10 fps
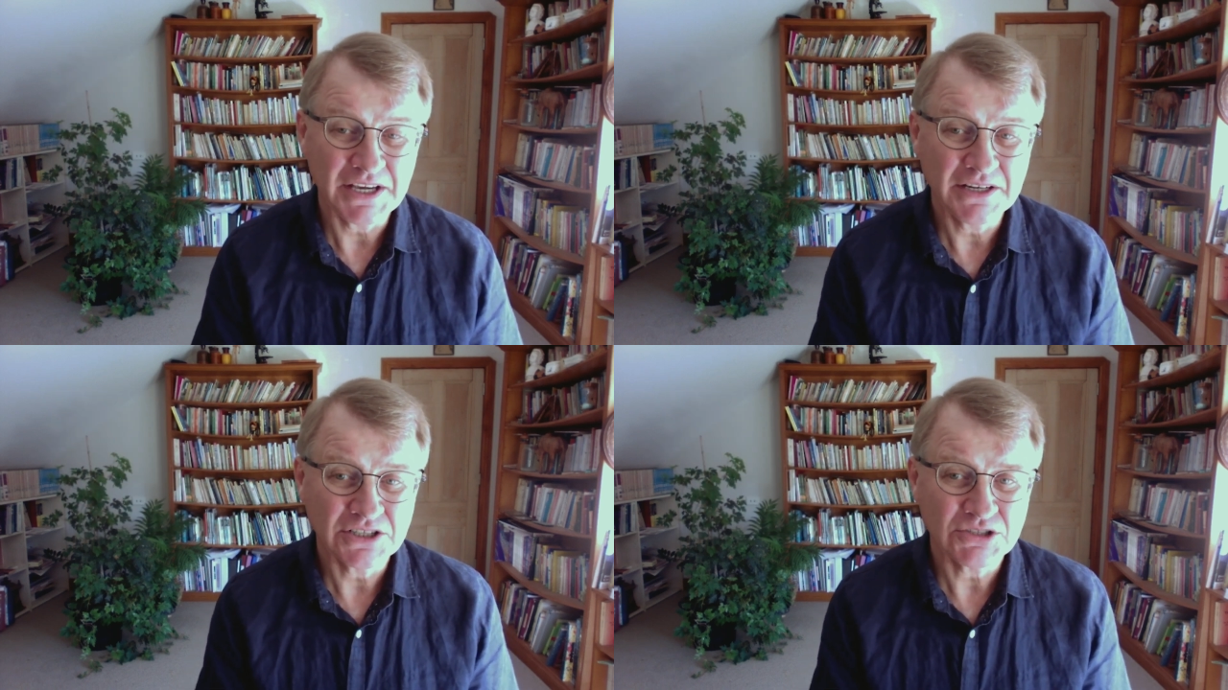
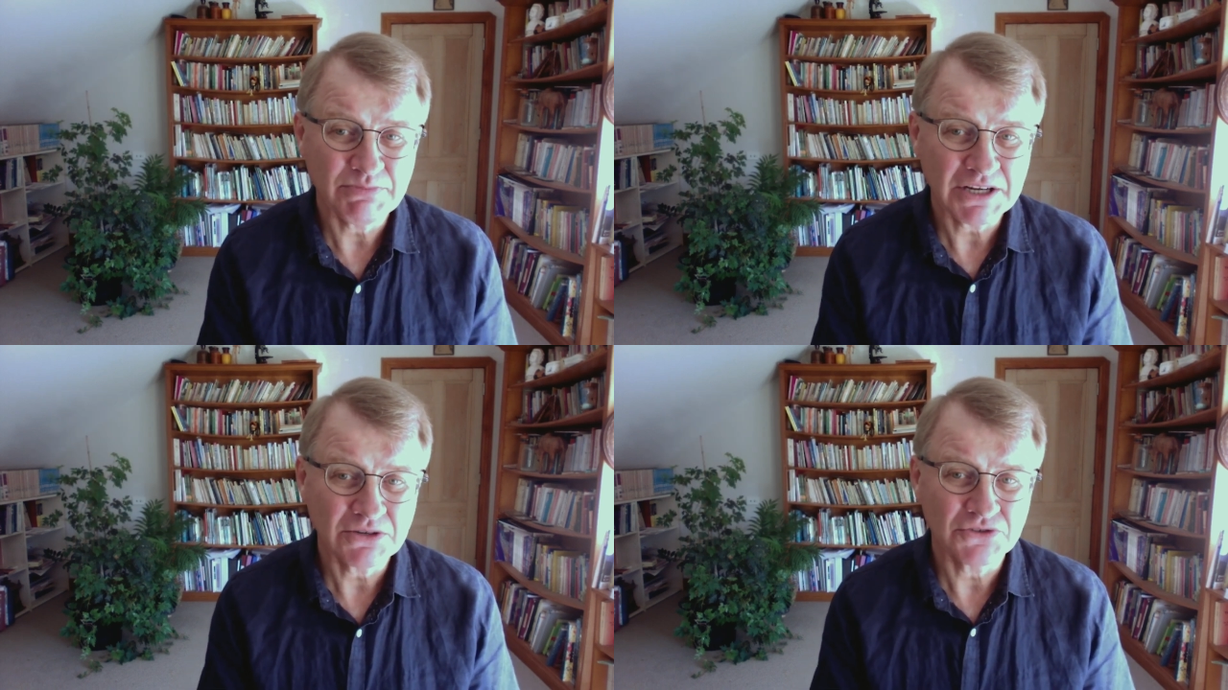English
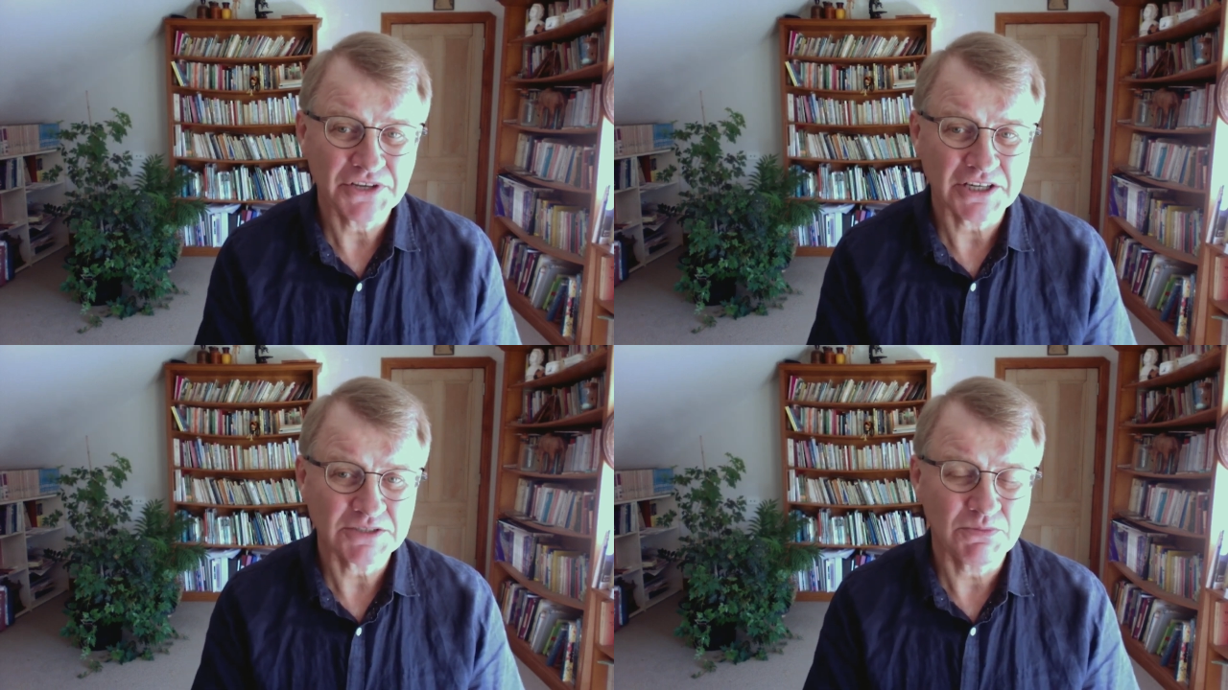medical
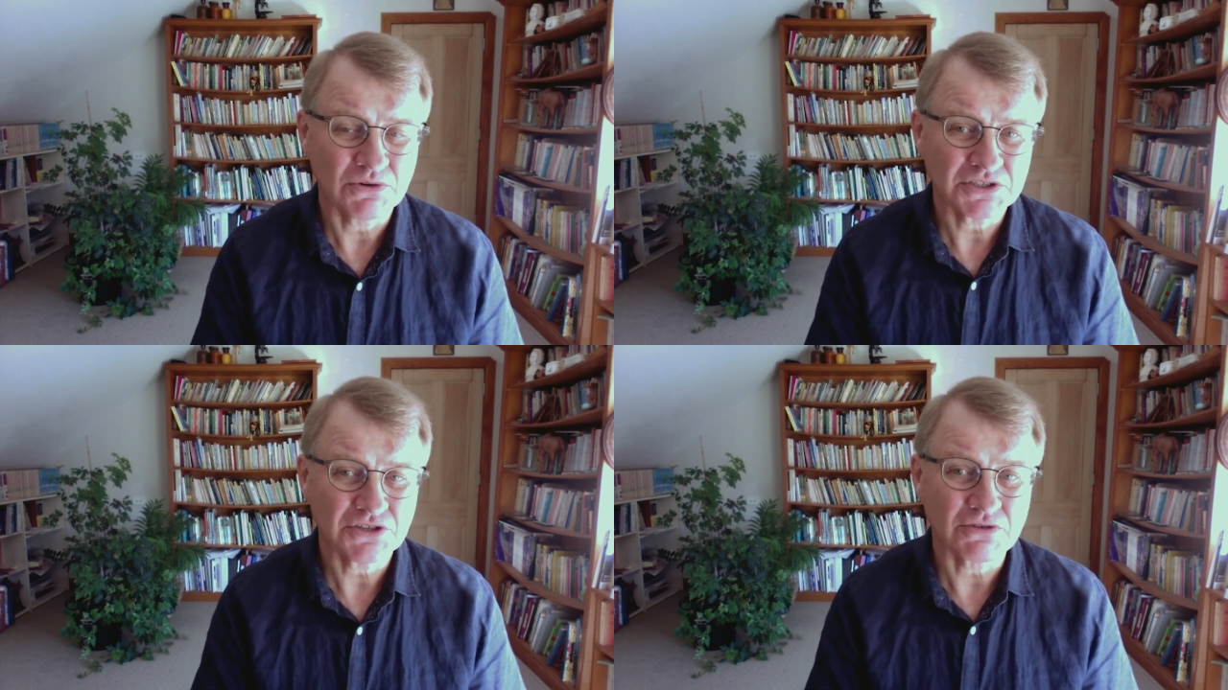
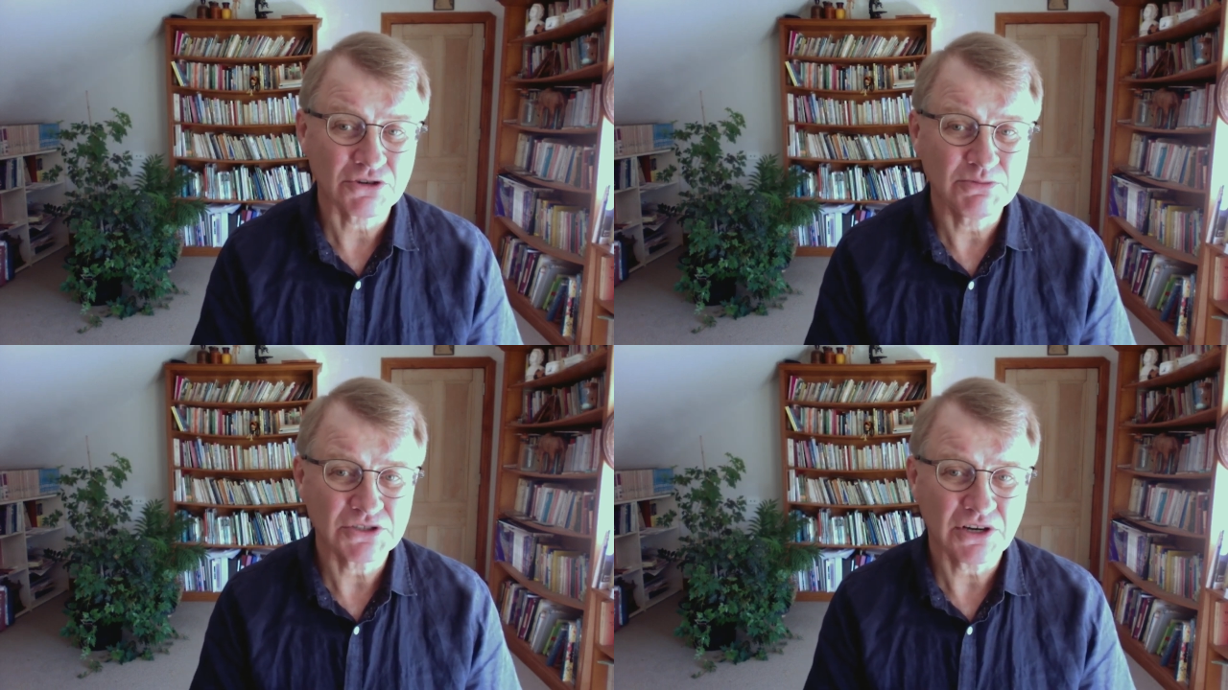textbooks on
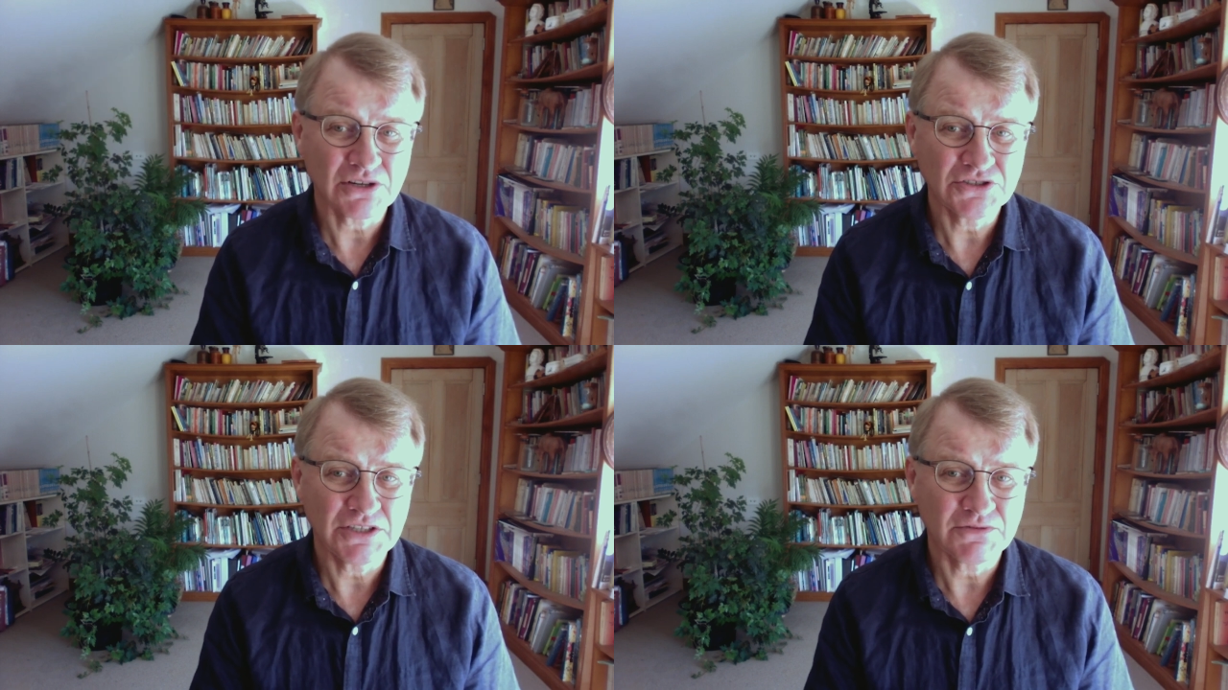
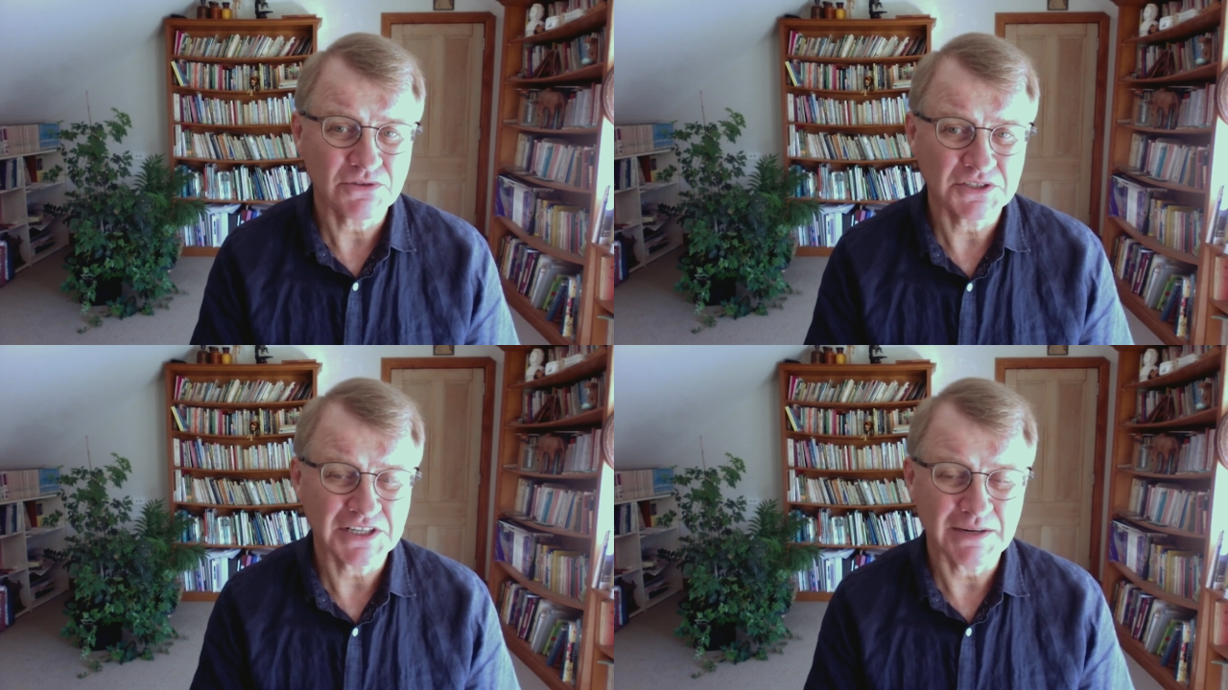rheumatology,
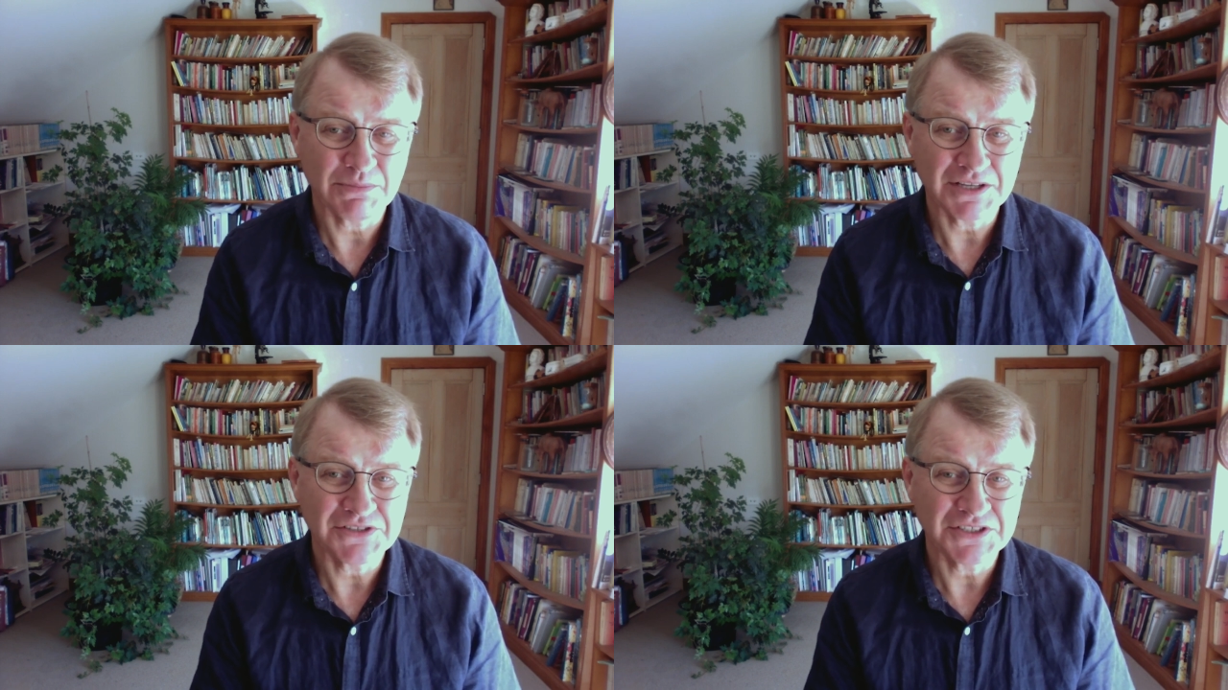for
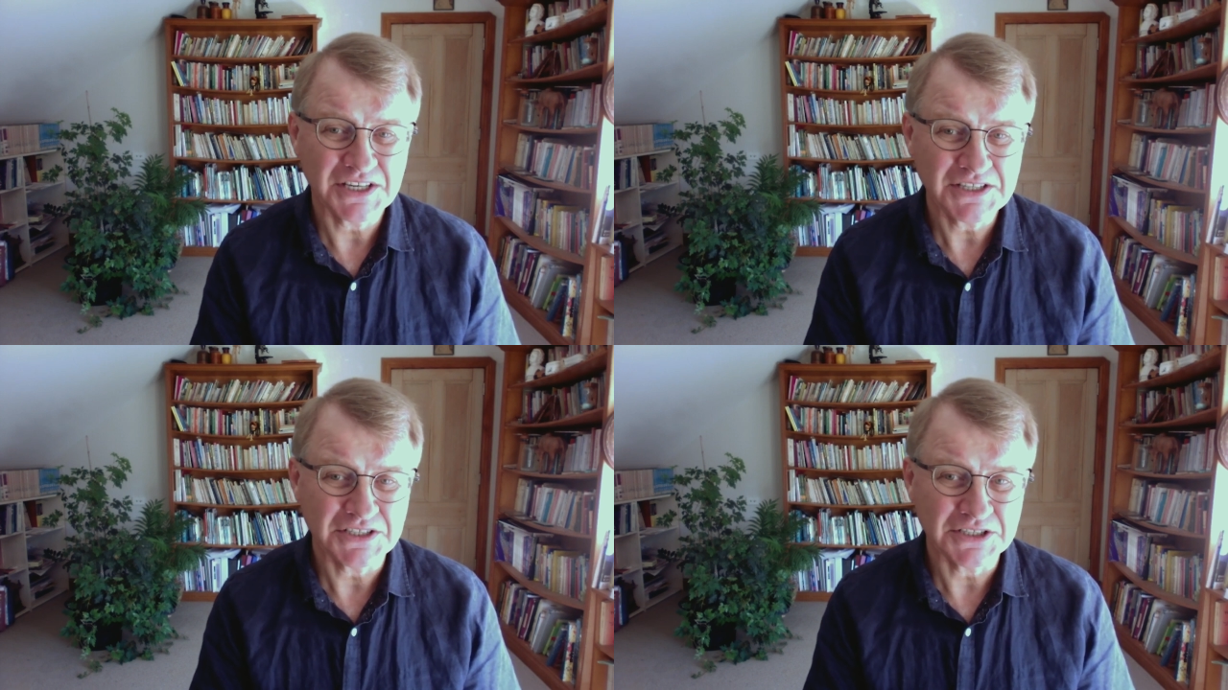example, and
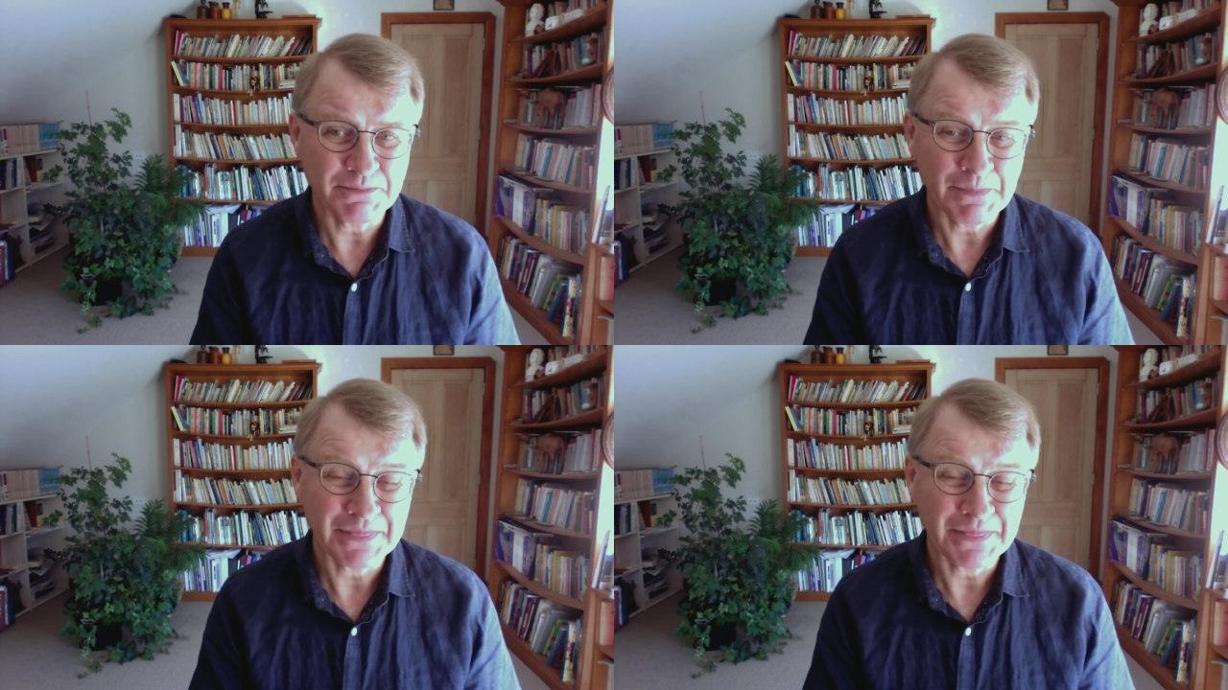diseases,